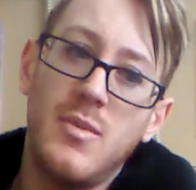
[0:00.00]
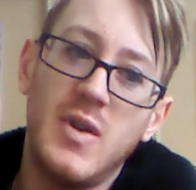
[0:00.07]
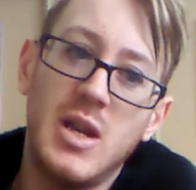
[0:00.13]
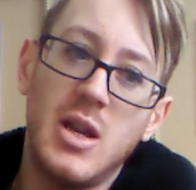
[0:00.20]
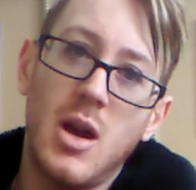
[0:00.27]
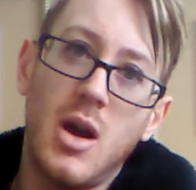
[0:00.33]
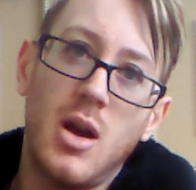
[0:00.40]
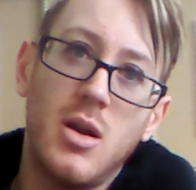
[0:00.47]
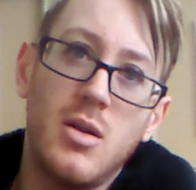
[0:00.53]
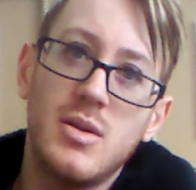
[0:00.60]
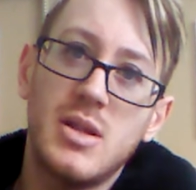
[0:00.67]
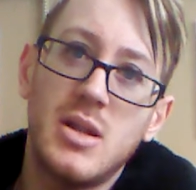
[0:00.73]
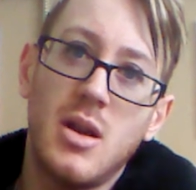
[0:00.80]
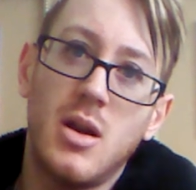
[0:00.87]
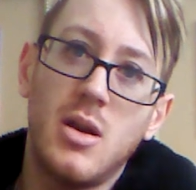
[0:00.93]
video,
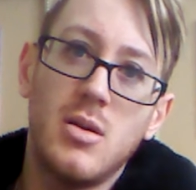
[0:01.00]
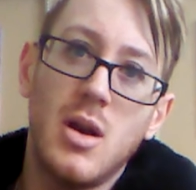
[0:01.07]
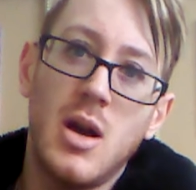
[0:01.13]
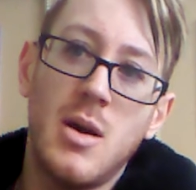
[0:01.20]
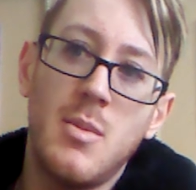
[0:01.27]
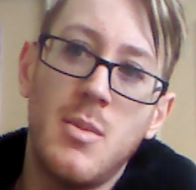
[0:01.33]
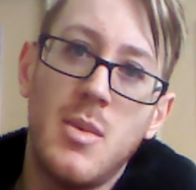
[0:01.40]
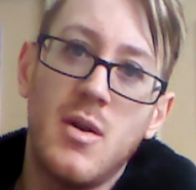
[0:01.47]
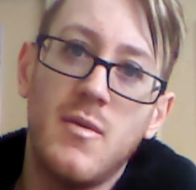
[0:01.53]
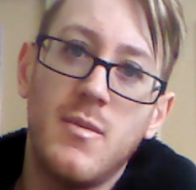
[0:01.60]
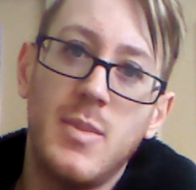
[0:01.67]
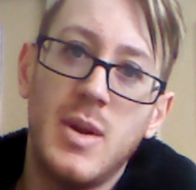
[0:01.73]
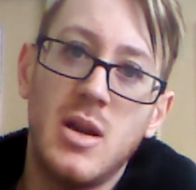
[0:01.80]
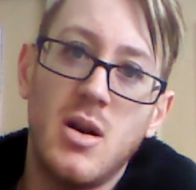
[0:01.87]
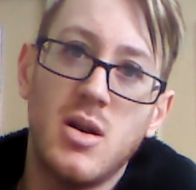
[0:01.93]
so I've
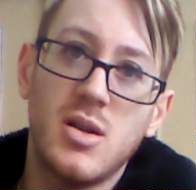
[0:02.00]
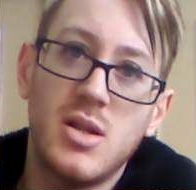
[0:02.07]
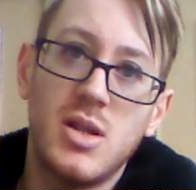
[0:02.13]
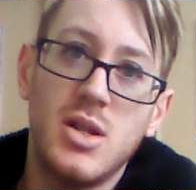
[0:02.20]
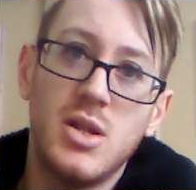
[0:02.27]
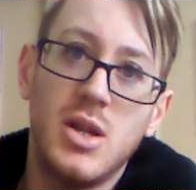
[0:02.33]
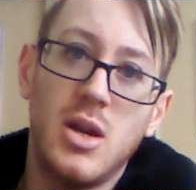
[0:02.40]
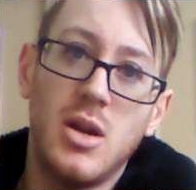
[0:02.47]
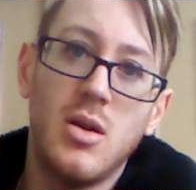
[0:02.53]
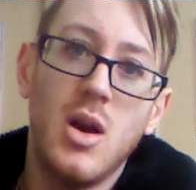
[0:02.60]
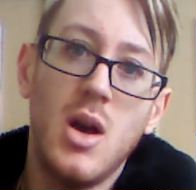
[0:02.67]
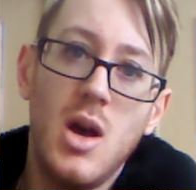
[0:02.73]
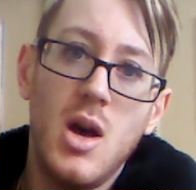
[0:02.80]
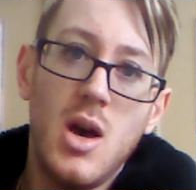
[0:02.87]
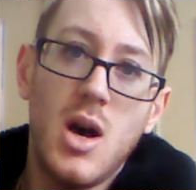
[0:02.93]
been asked to do
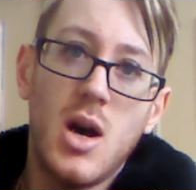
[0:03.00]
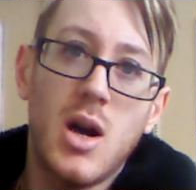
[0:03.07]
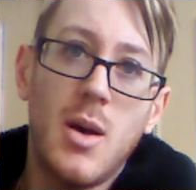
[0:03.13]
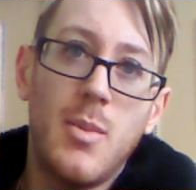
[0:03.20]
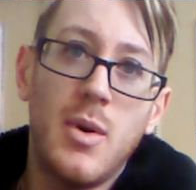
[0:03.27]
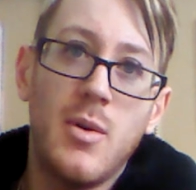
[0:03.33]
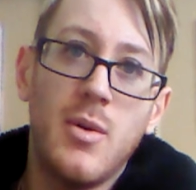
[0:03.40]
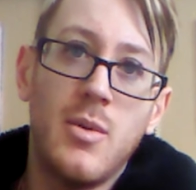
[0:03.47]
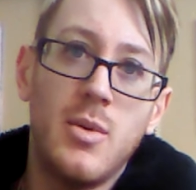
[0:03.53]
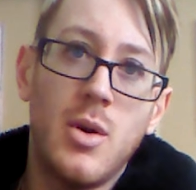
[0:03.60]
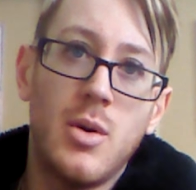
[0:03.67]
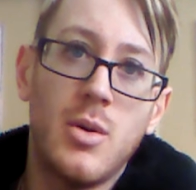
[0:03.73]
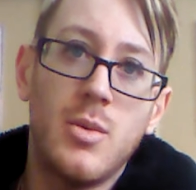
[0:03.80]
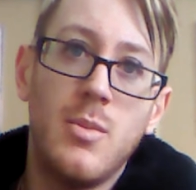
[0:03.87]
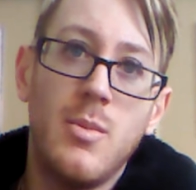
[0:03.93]
a couple
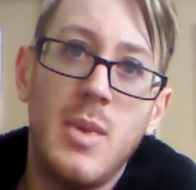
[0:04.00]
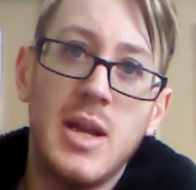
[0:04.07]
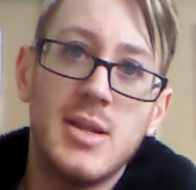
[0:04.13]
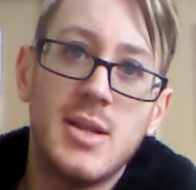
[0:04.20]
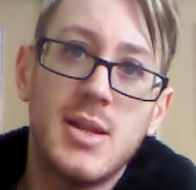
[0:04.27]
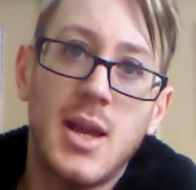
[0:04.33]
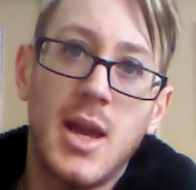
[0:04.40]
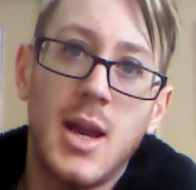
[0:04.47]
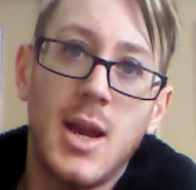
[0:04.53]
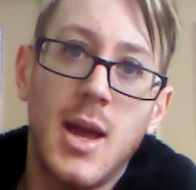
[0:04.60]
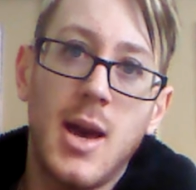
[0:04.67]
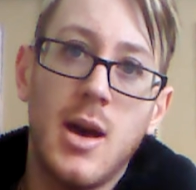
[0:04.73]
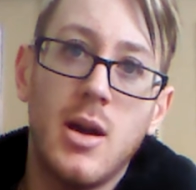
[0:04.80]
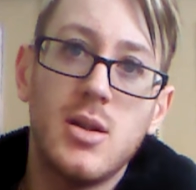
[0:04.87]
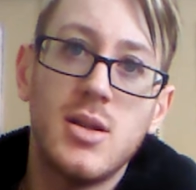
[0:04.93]
on men's
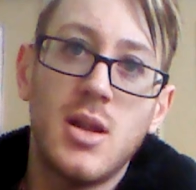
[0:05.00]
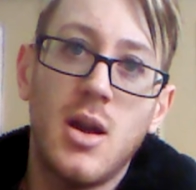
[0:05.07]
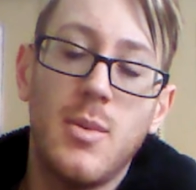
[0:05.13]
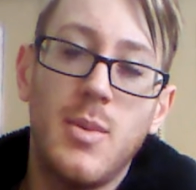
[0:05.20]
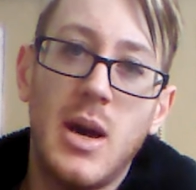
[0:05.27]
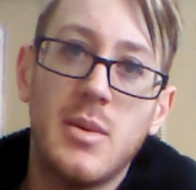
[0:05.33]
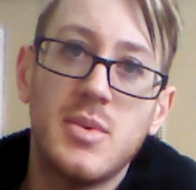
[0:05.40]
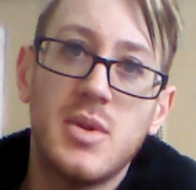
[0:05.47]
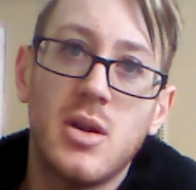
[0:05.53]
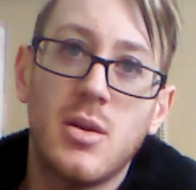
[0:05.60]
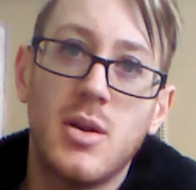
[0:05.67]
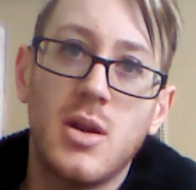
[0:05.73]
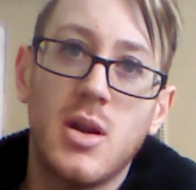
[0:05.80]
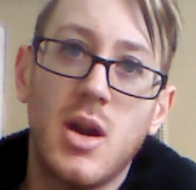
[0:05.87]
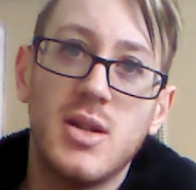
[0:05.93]
skincare, so perhaps I'm
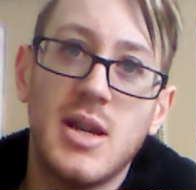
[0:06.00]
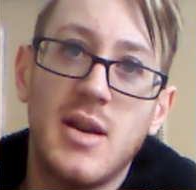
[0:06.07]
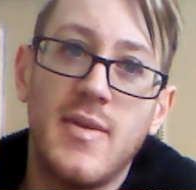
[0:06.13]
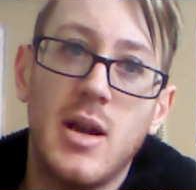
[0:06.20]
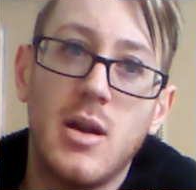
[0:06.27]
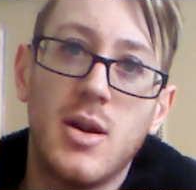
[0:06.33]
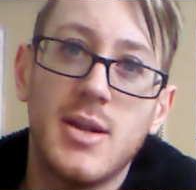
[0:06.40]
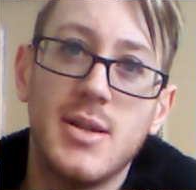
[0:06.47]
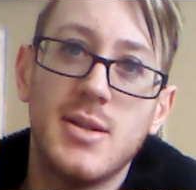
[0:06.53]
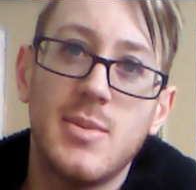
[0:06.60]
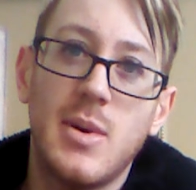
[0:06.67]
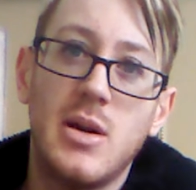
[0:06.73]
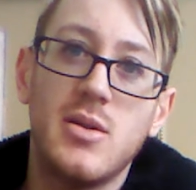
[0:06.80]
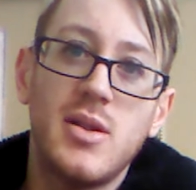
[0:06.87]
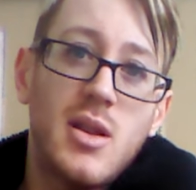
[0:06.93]
going to go down that line as
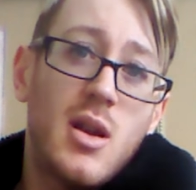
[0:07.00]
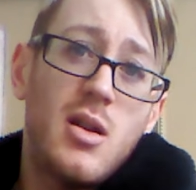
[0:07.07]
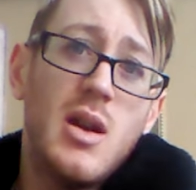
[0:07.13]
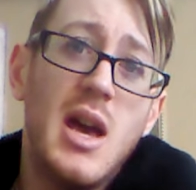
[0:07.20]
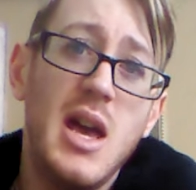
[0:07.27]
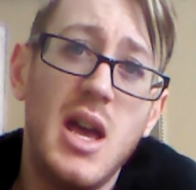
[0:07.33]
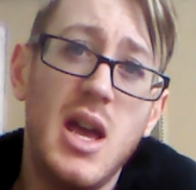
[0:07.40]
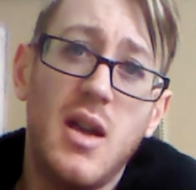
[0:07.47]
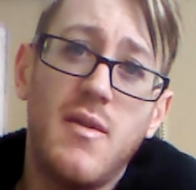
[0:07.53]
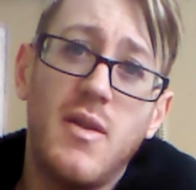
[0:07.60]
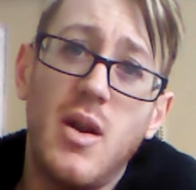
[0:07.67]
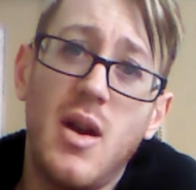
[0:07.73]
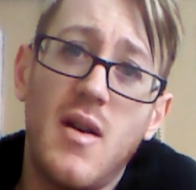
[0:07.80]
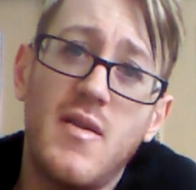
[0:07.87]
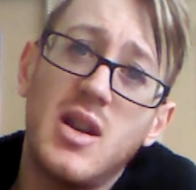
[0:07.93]
well. So if
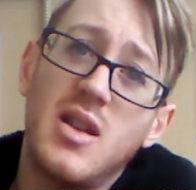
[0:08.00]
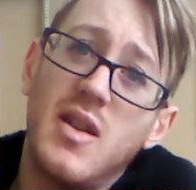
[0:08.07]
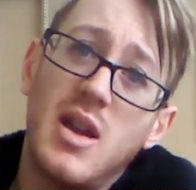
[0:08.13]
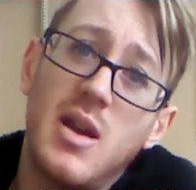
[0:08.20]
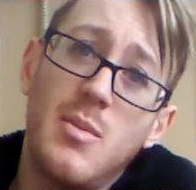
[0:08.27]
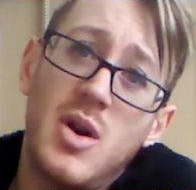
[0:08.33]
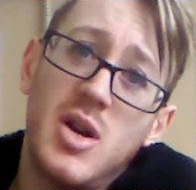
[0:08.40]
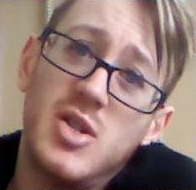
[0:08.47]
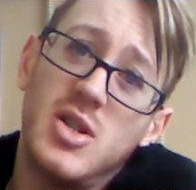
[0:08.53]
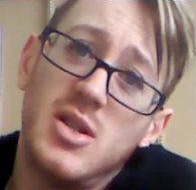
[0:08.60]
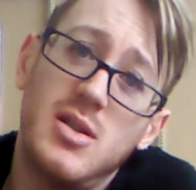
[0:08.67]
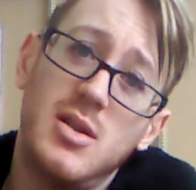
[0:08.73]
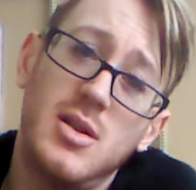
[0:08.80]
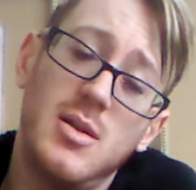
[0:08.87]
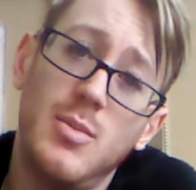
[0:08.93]
you have anything in mind,
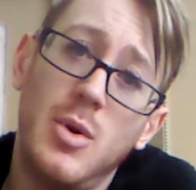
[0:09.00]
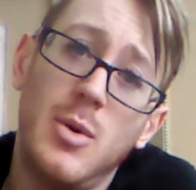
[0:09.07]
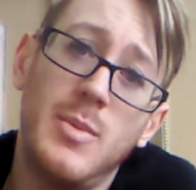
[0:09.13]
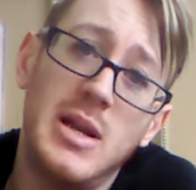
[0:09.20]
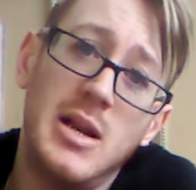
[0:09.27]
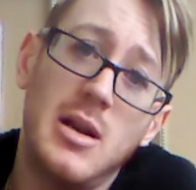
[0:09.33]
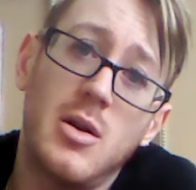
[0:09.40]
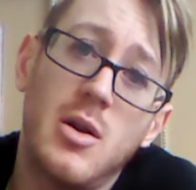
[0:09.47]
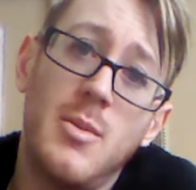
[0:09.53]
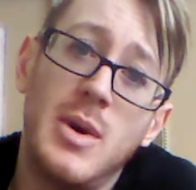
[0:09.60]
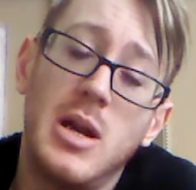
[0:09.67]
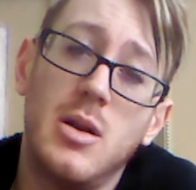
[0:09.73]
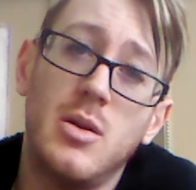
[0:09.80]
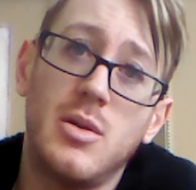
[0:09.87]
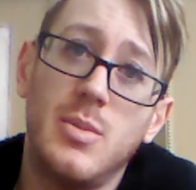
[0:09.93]
just put me a little
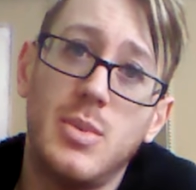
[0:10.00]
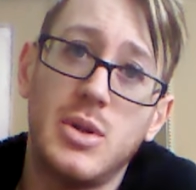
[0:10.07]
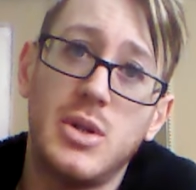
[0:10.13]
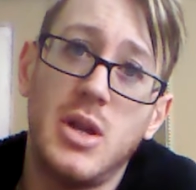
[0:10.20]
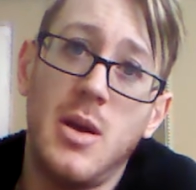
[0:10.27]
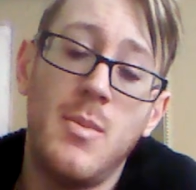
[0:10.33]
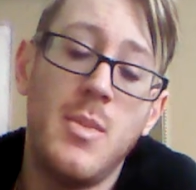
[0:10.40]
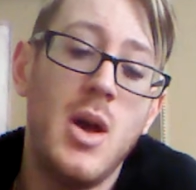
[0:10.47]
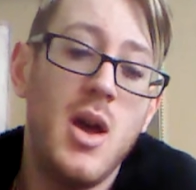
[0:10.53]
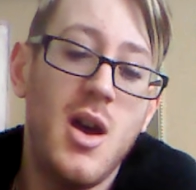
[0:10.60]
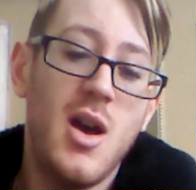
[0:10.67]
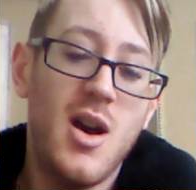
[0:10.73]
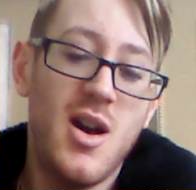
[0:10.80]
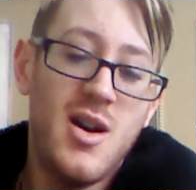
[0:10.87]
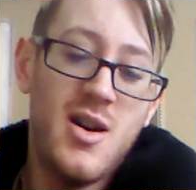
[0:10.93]
comment along the bottom.
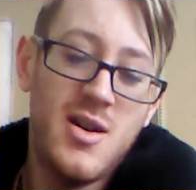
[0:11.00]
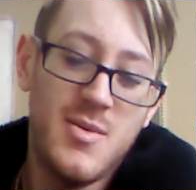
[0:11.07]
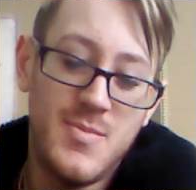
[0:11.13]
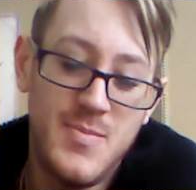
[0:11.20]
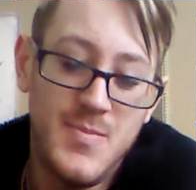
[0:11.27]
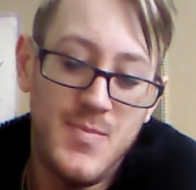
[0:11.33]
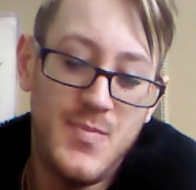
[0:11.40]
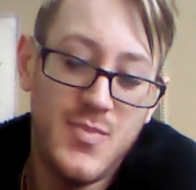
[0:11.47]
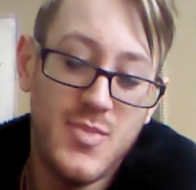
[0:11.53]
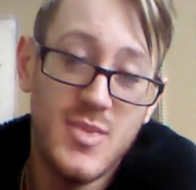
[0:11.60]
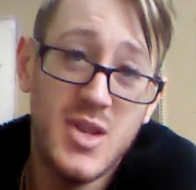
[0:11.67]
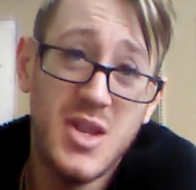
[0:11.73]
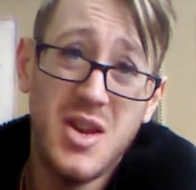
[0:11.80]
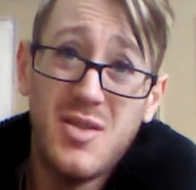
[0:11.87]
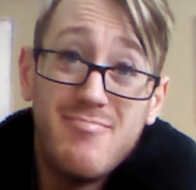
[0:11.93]

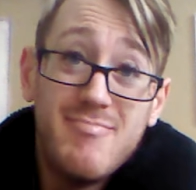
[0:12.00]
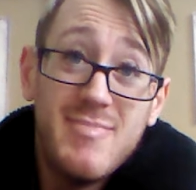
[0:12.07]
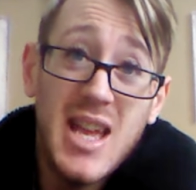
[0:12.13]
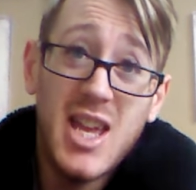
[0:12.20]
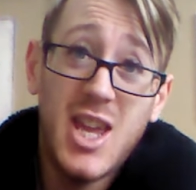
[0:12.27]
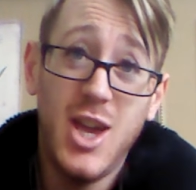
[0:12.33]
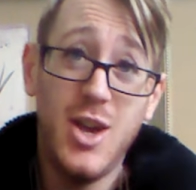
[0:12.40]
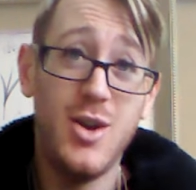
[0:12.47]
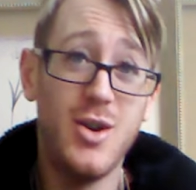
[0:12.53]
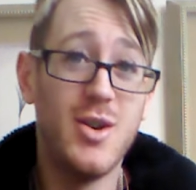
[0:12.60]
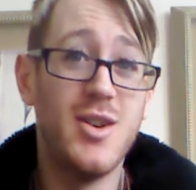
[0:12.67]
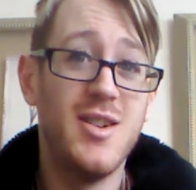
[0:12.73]
So thank you.